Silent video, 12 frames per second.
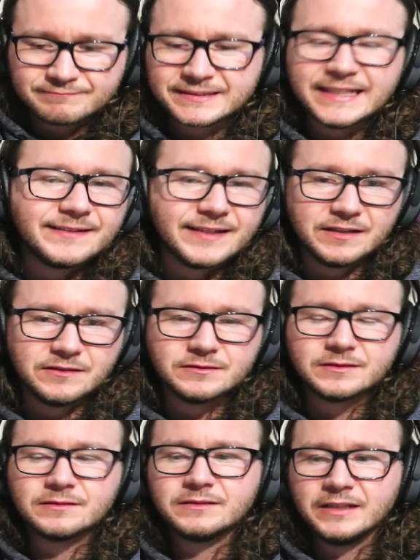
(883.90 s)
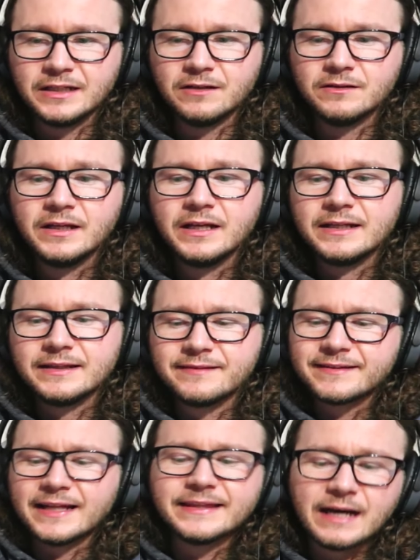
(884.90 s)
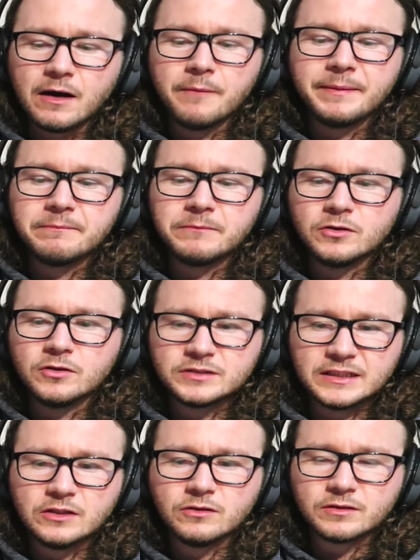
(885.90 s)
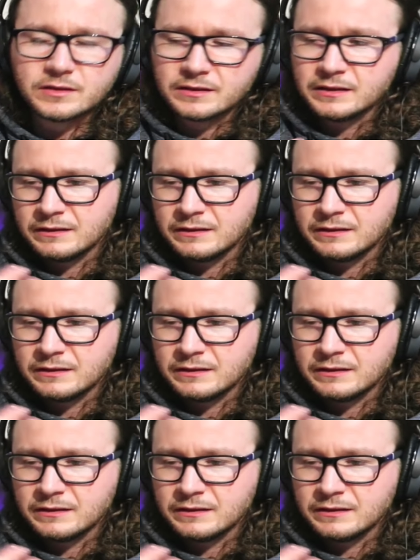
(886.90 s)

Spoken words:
detailed, you know, they stand out a bit more, they look